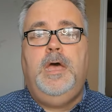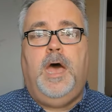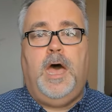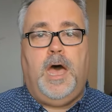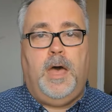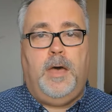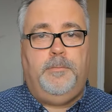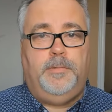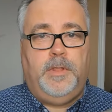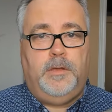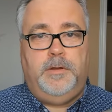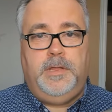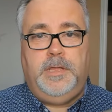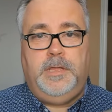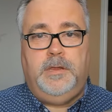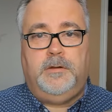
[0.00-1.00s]

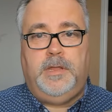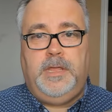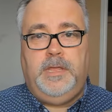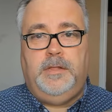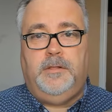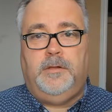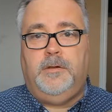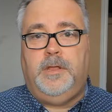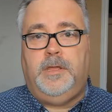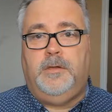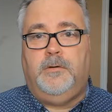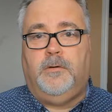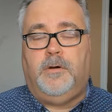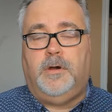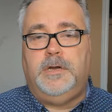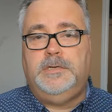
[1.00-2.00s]
uploading your e-learning
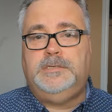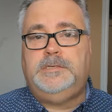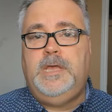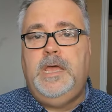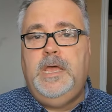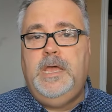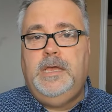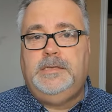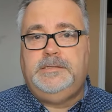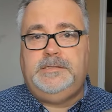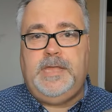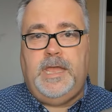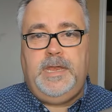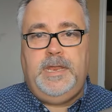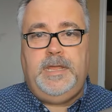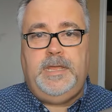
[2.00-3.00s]
course,
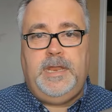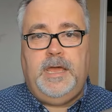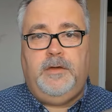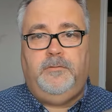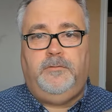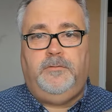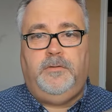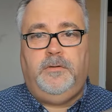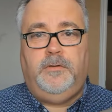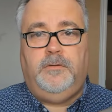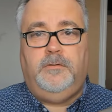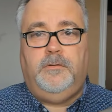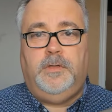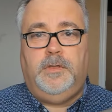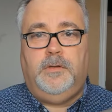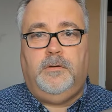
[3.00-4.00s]
sending it out
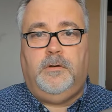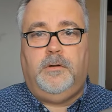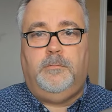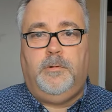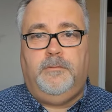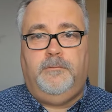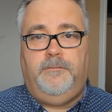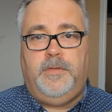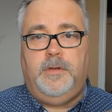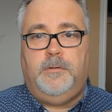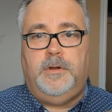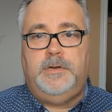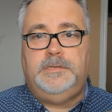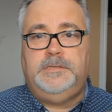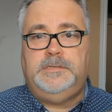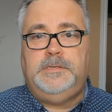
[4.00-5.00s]
to your
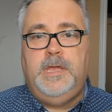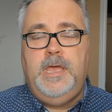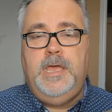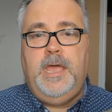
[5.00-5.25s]
reviewers,